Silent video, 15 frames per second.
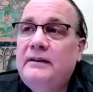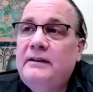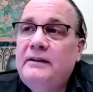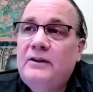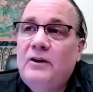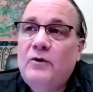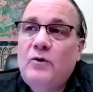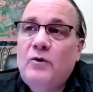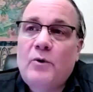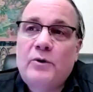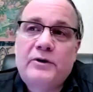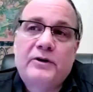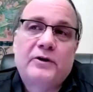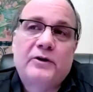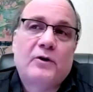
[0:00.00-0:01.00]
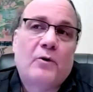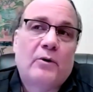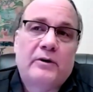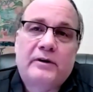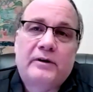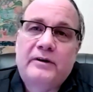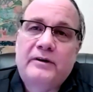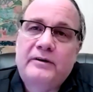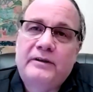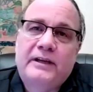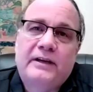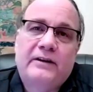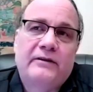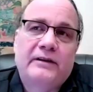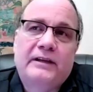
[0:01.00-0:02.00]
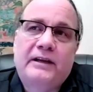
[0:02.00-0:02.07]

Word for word: you know, quarter to quarter, year to